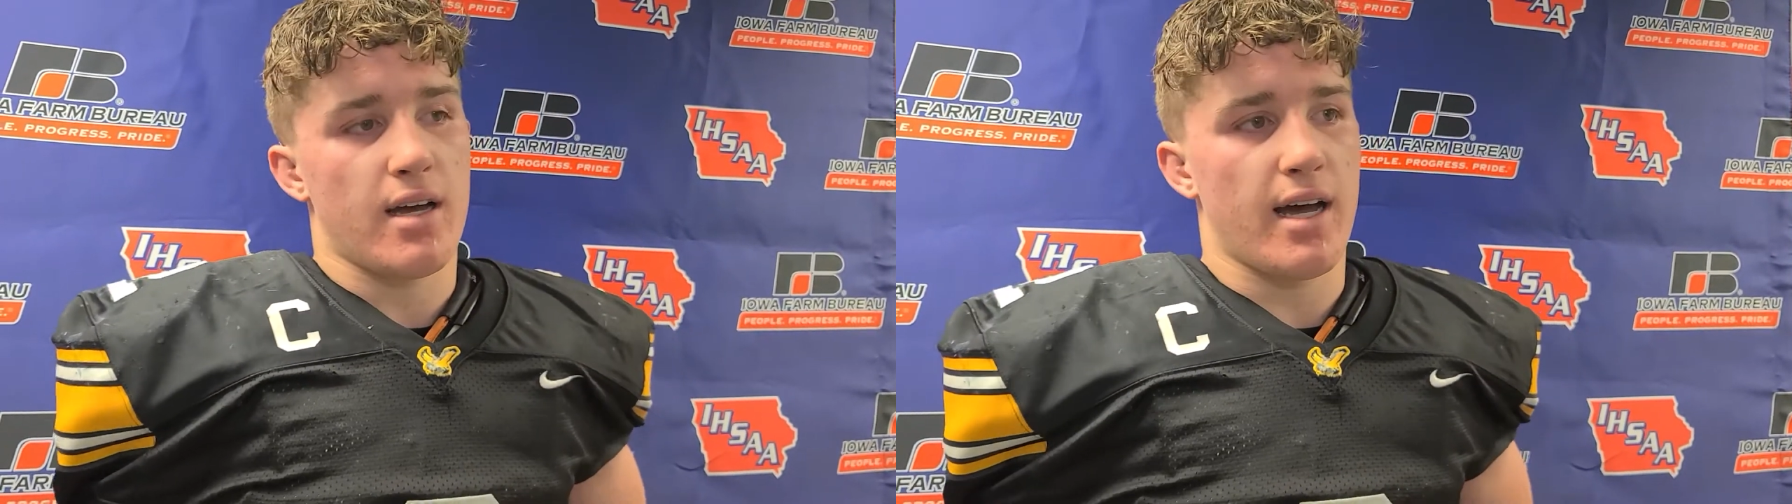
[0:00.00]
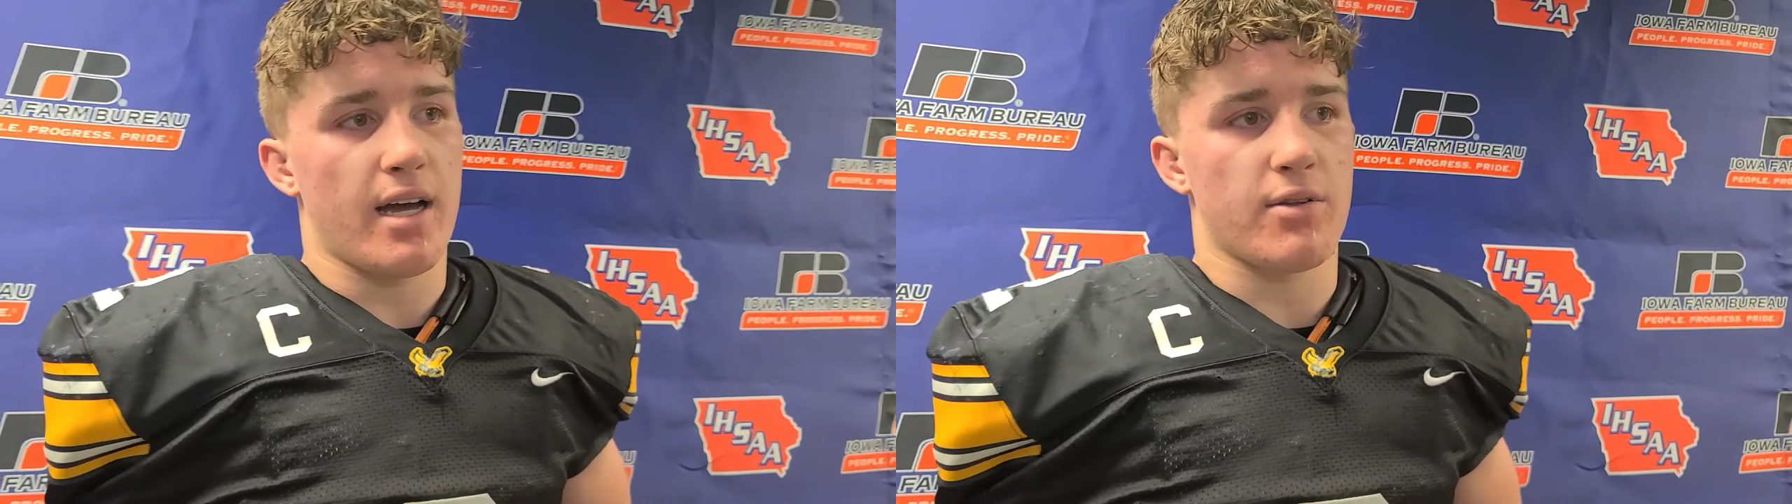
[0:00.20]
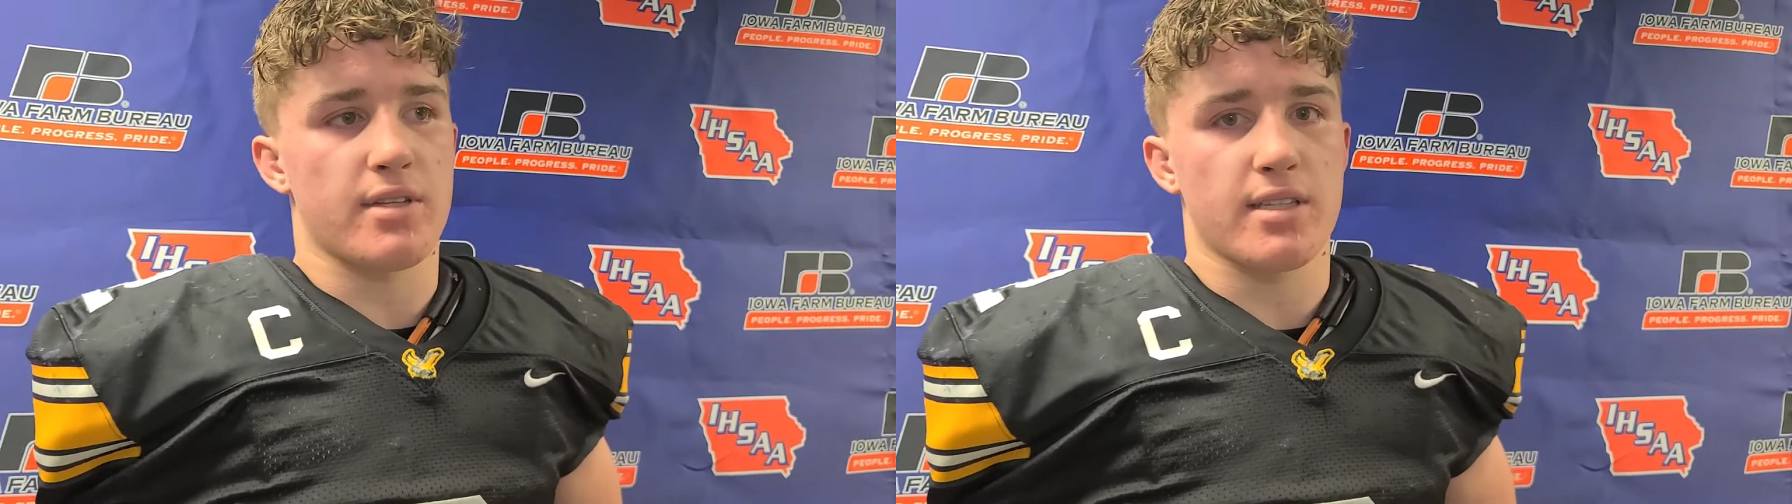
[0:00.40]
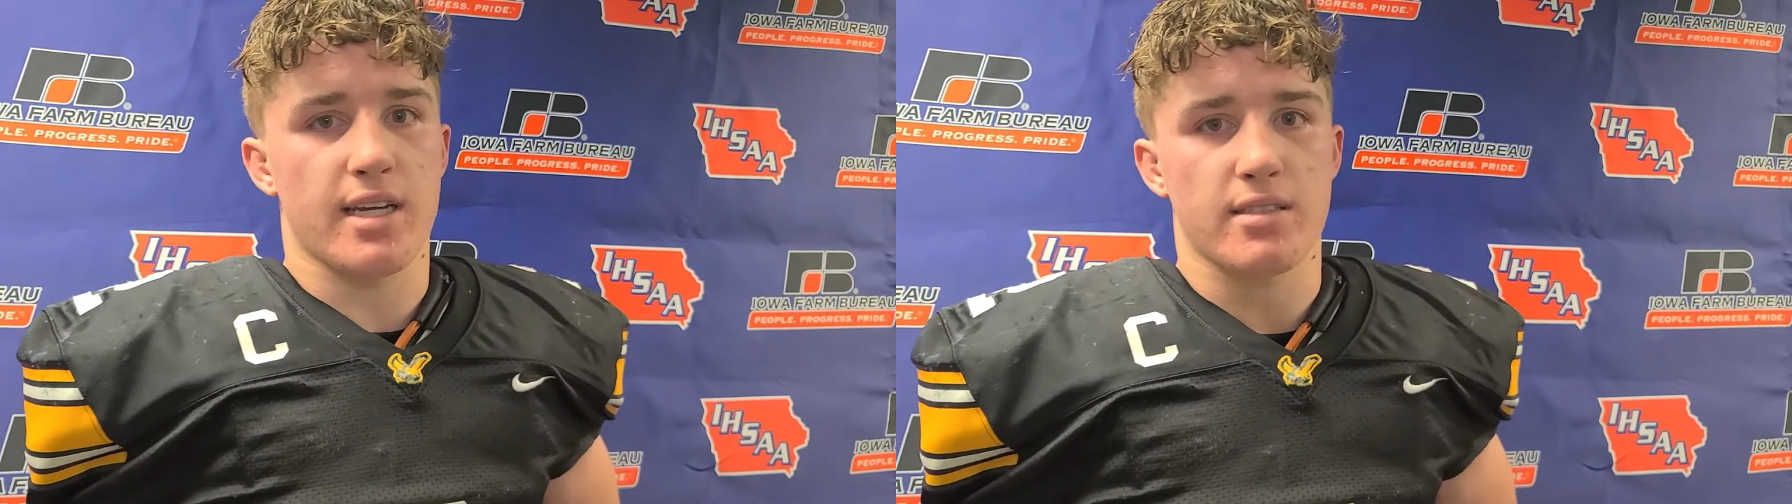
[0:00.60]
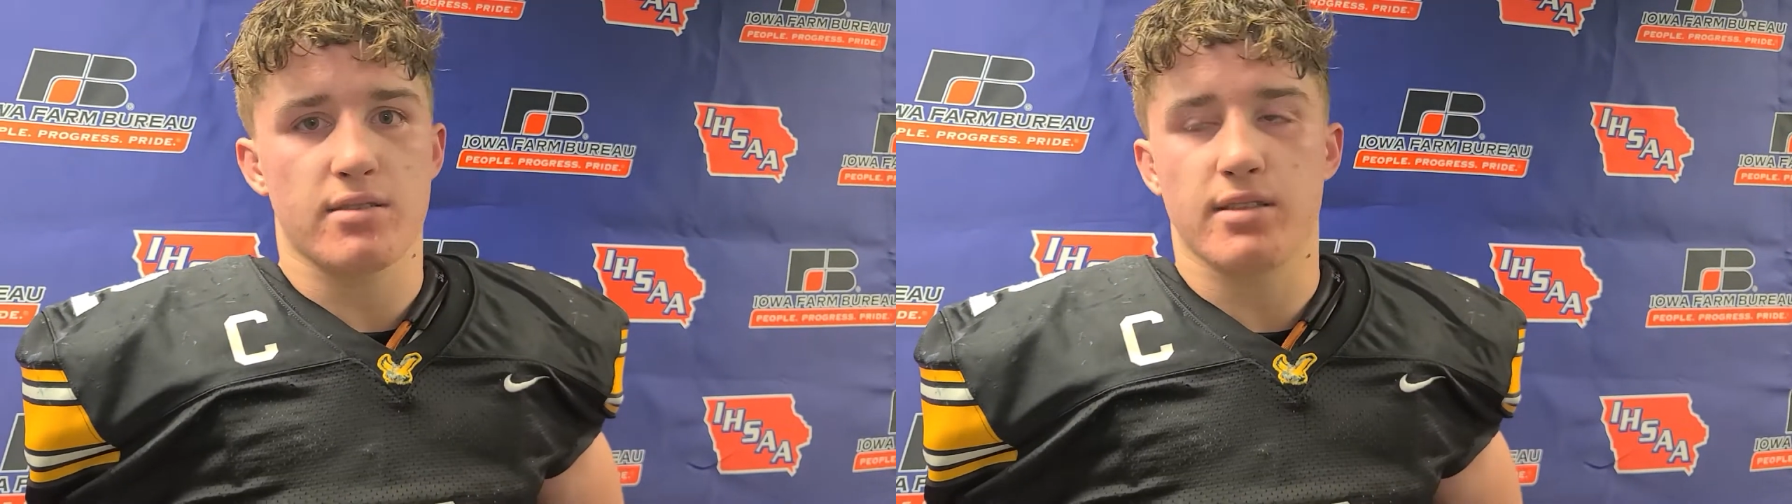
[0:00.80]
uh, I don't think
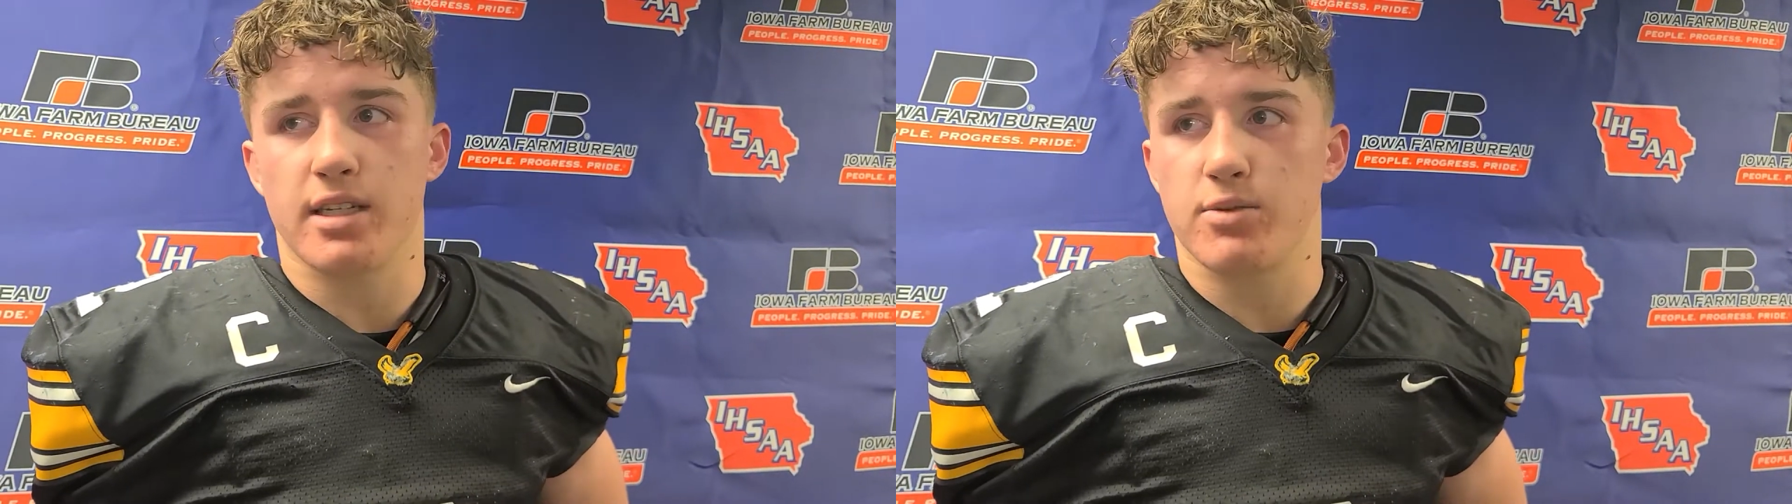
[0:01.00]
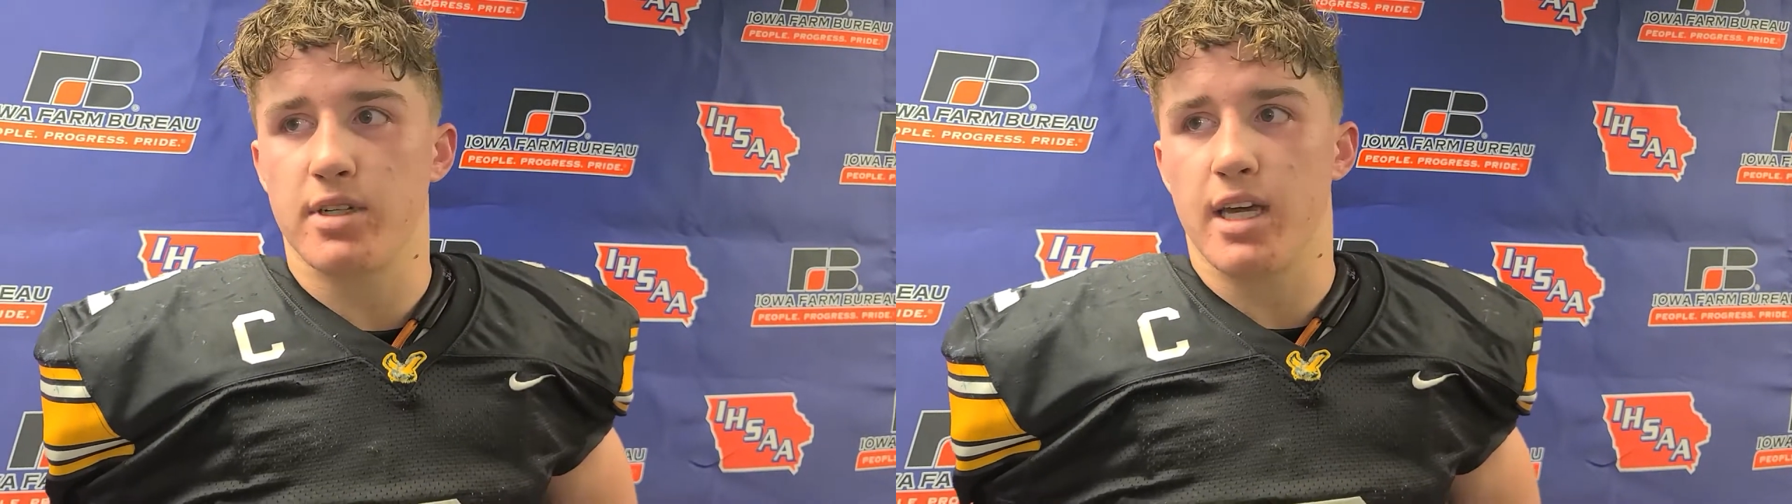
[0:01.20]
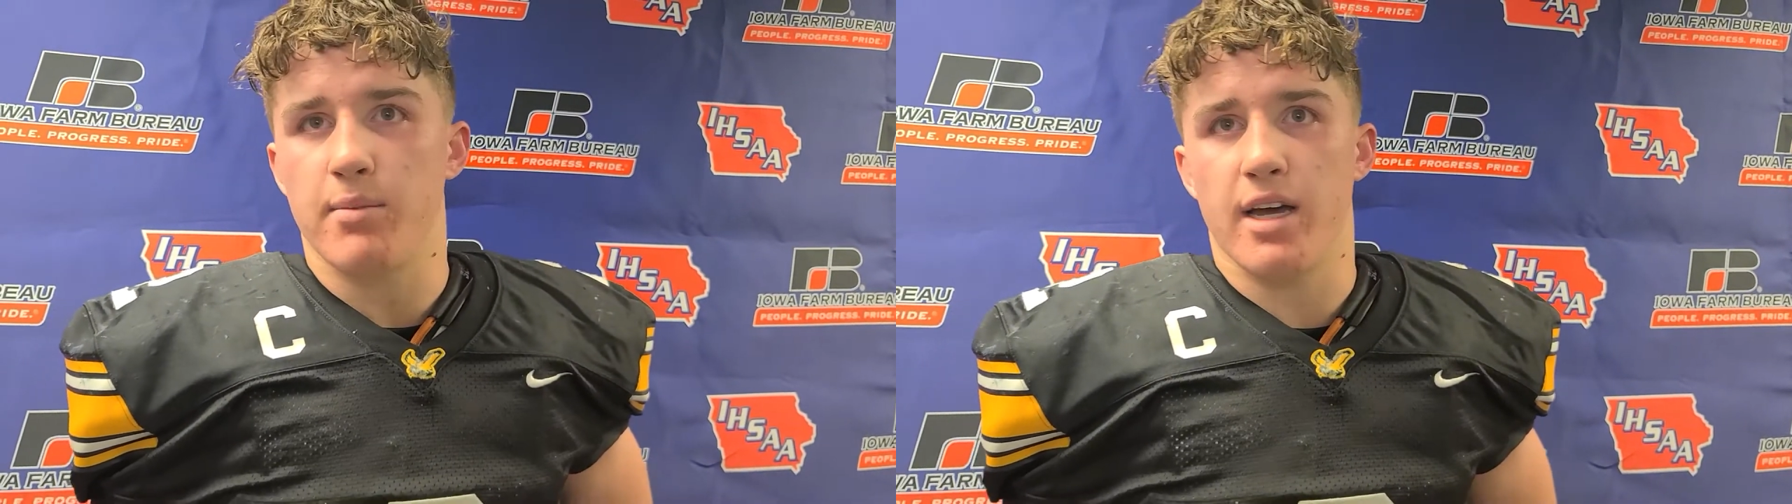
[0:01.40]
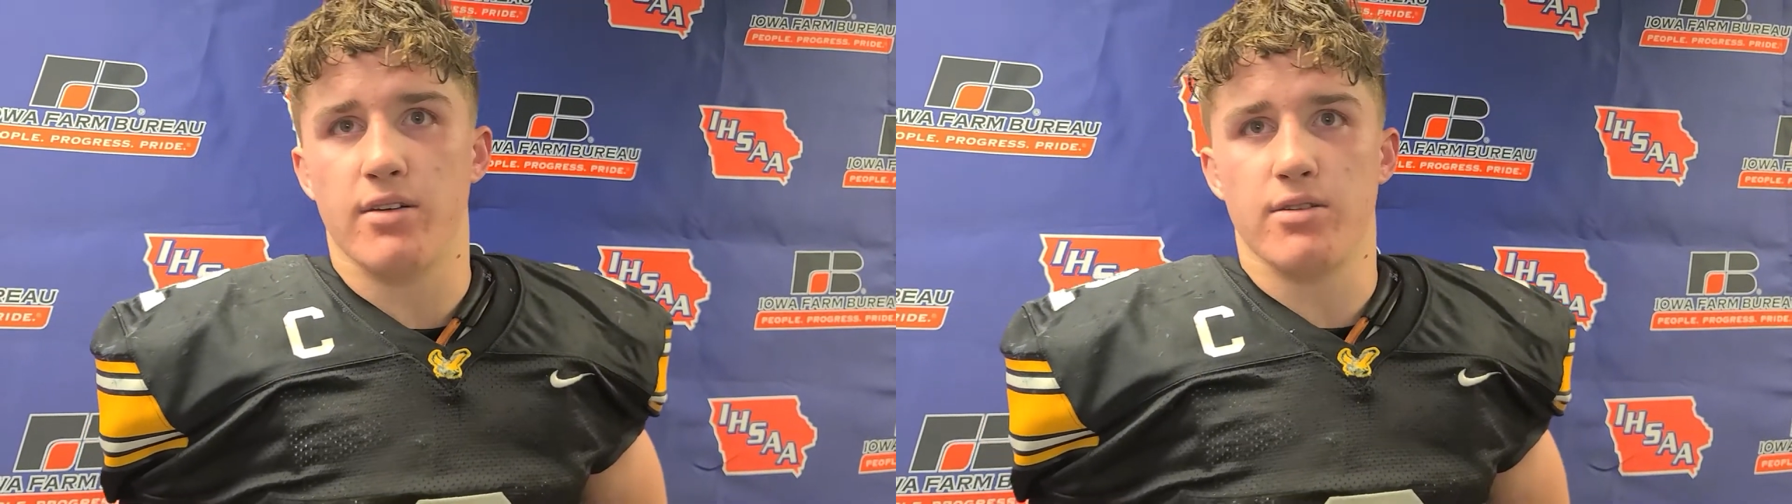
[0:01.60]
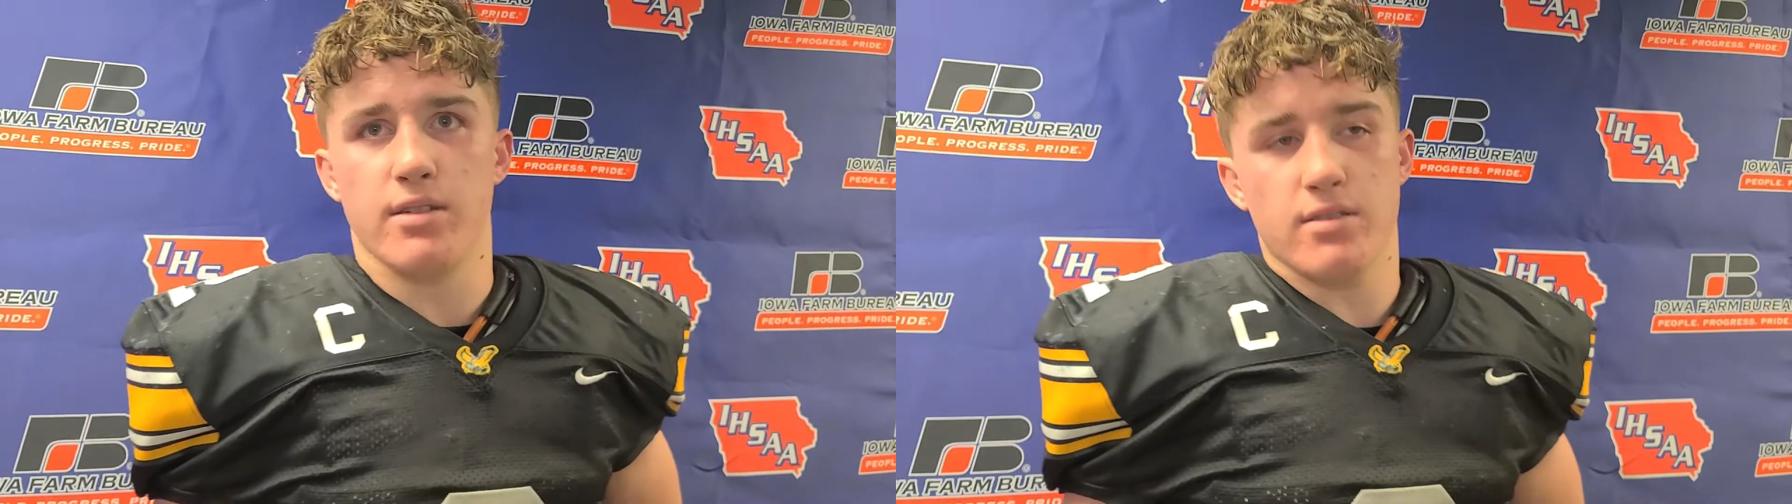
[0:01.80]
that that's what came
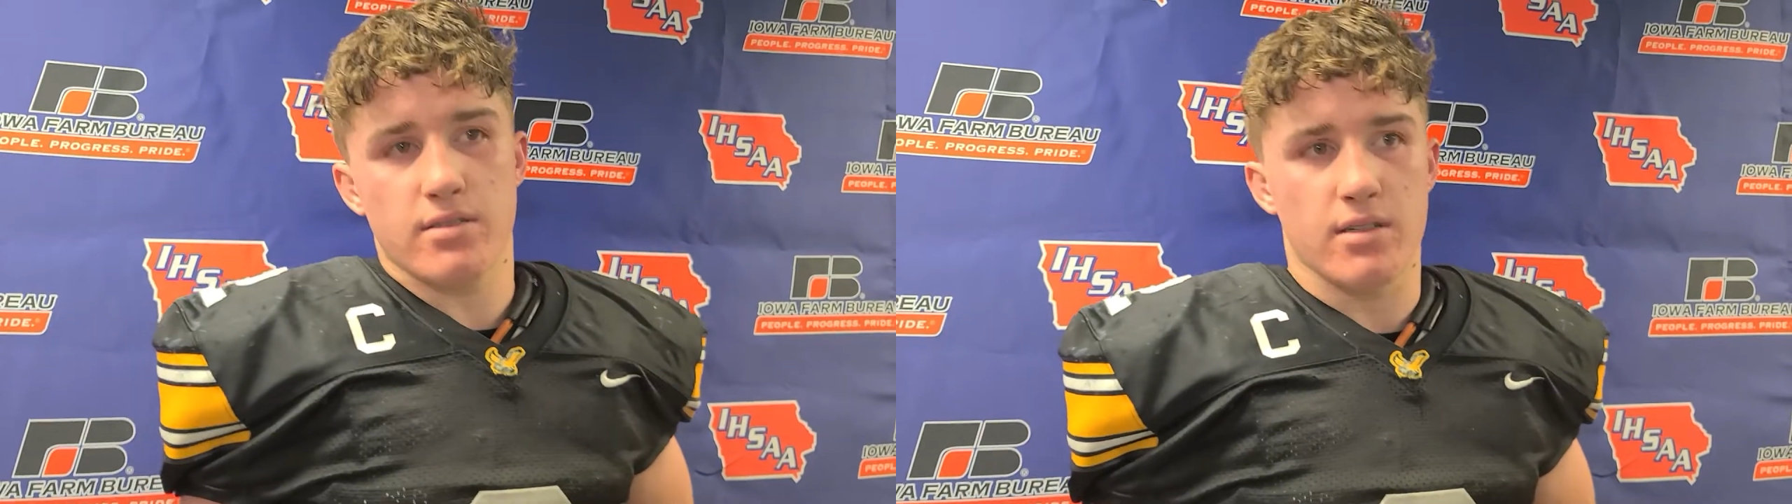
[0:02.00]
down to it.